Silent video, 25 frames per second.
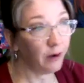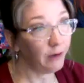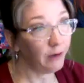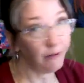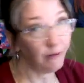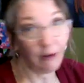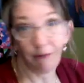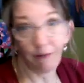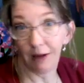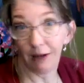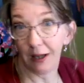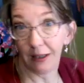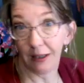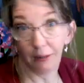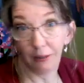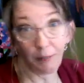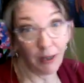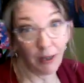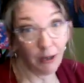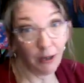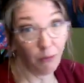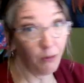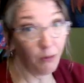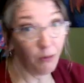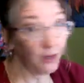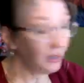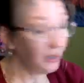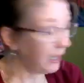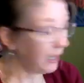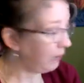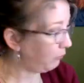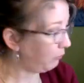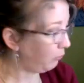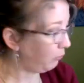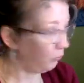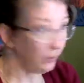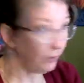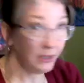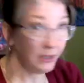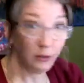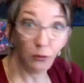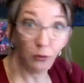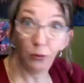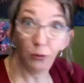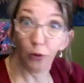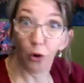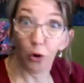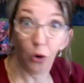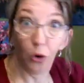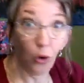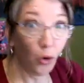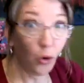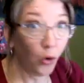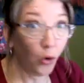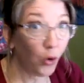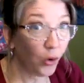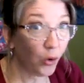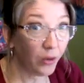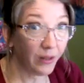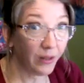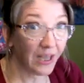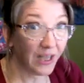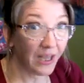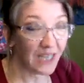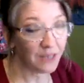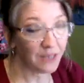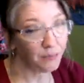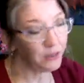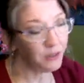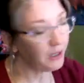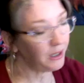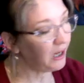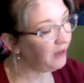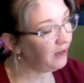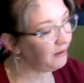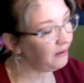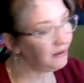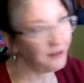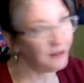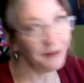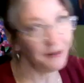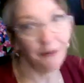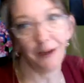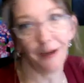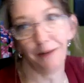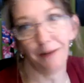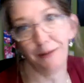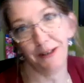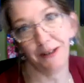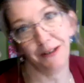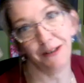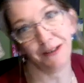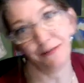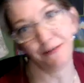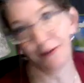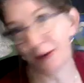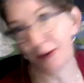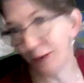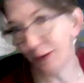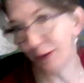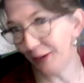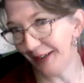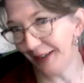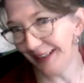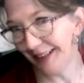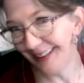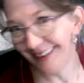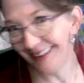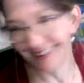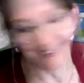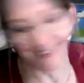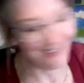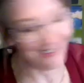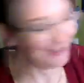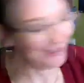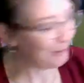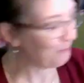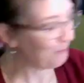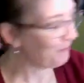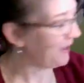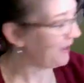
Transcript: If I find a better one, I will redo the whole class, but this is the one I've been using for 20 years.